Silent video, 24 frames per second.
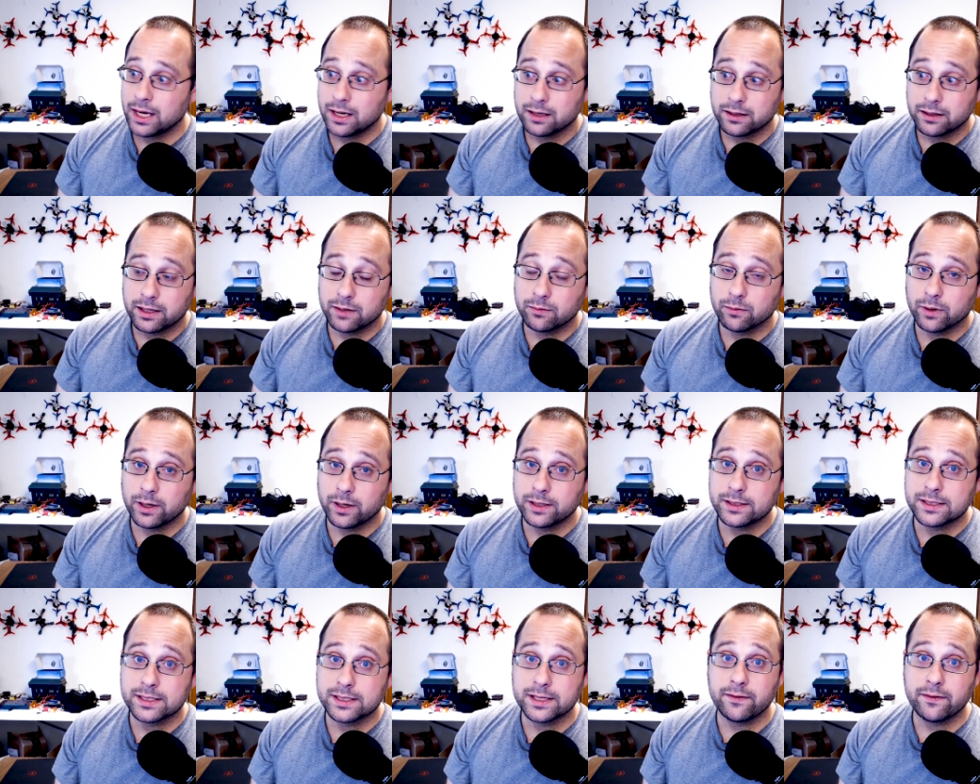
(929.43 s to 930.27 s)
They
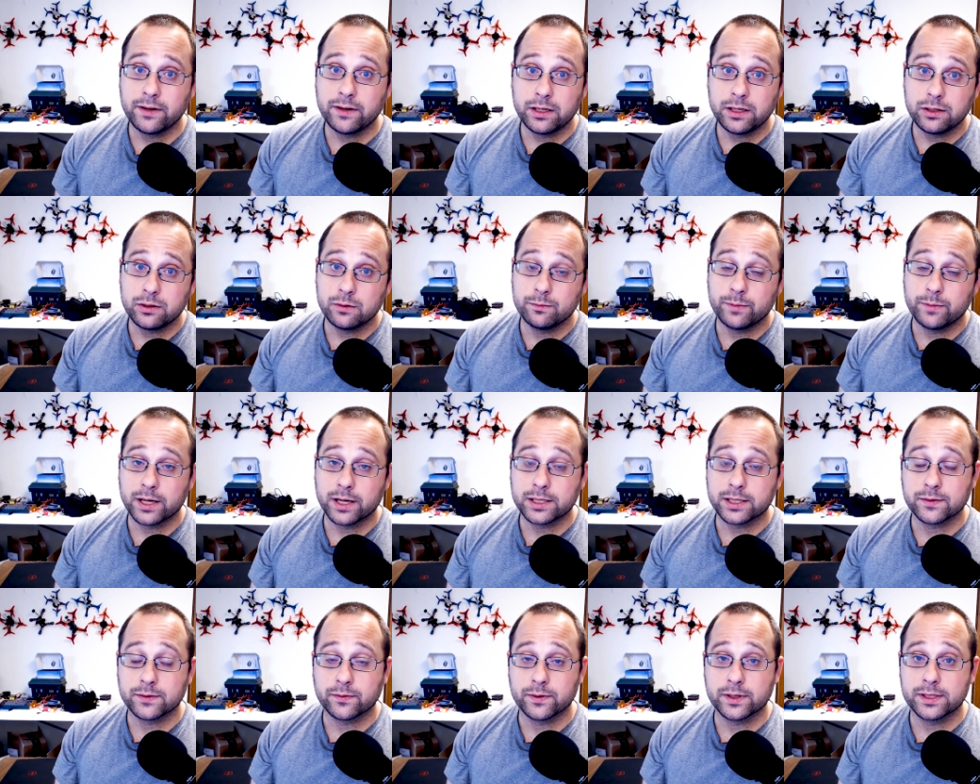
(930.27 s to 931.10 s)
run seventy-two
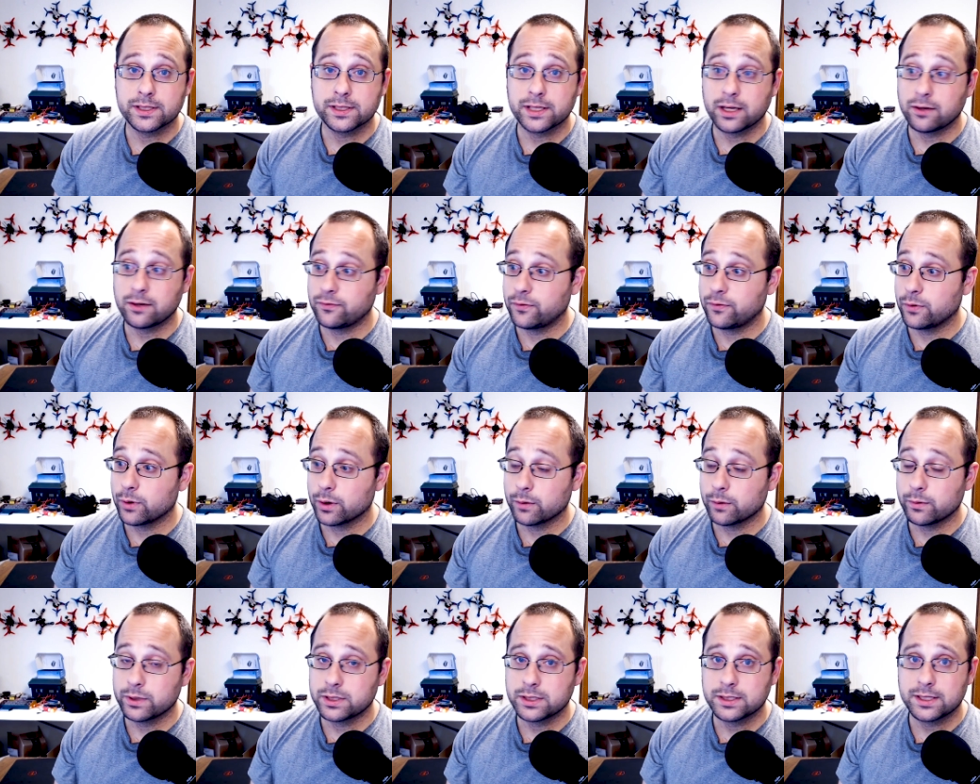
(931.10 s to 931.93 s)
bucks for a set of four,
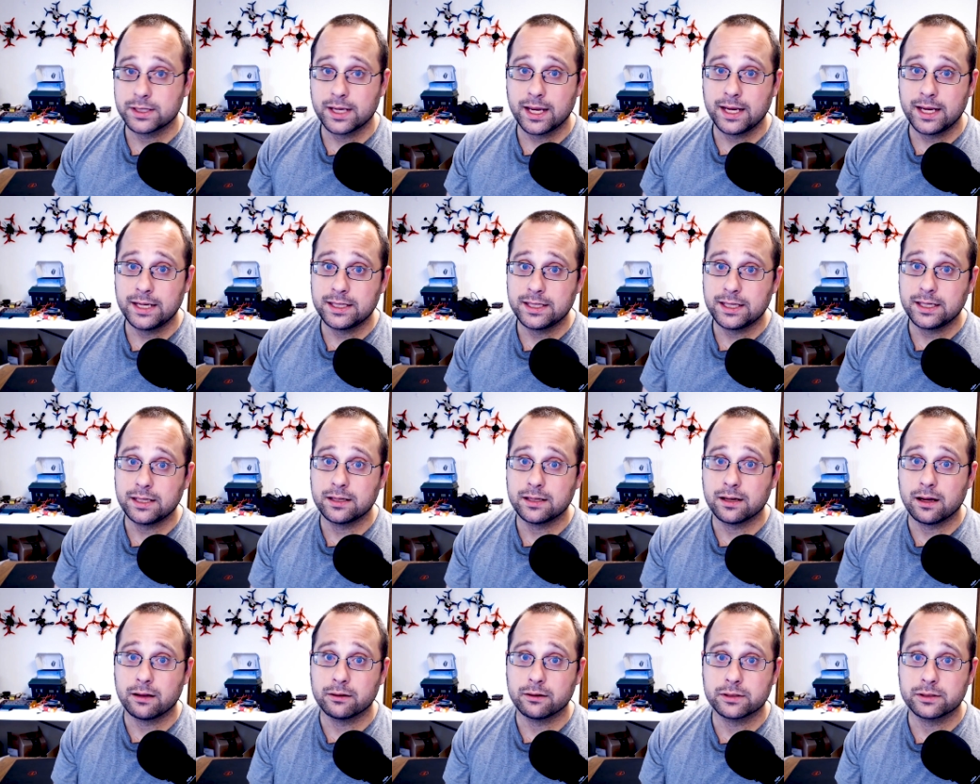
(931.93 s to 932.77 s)
which is eighteen
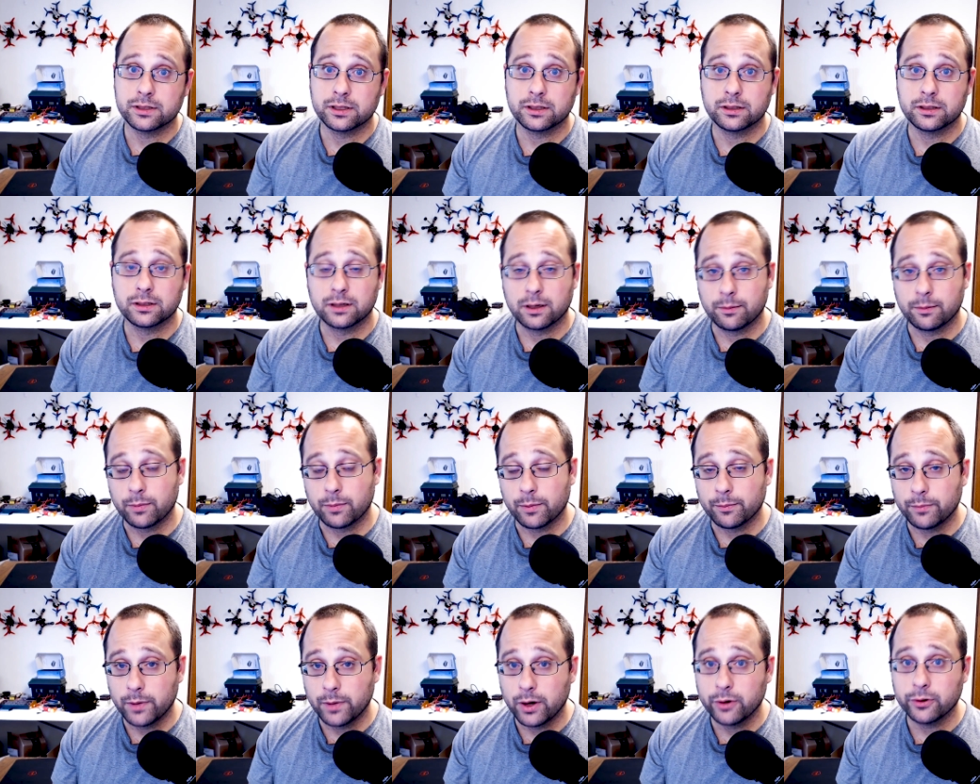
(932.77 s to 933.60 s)
dollars a, a
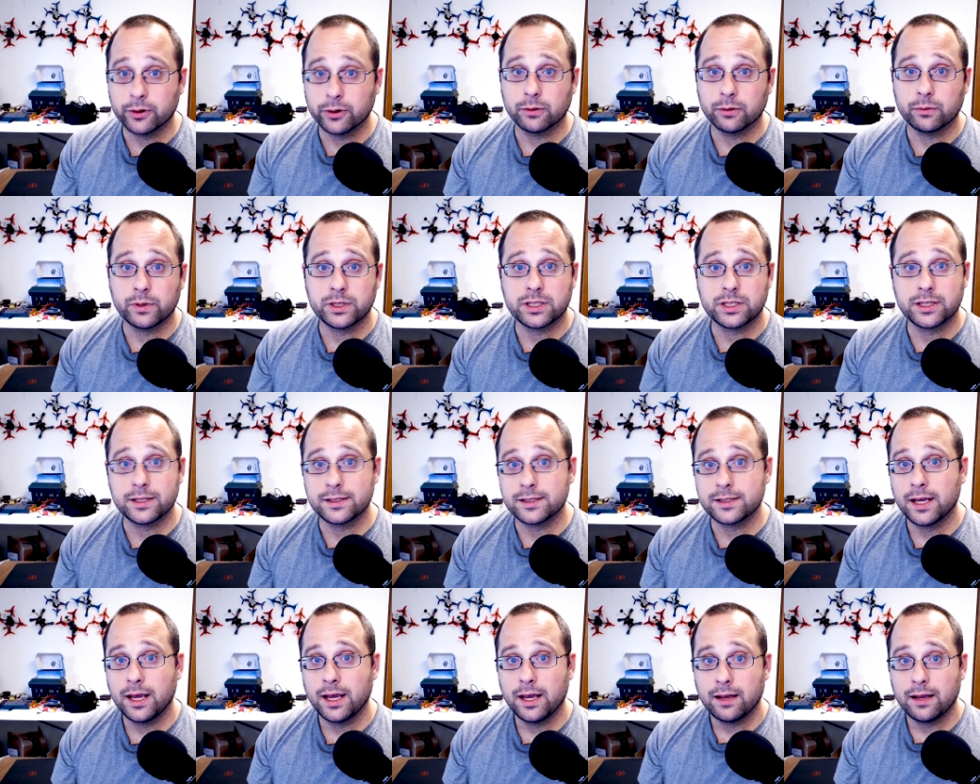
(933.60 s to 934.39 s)
motor, which is,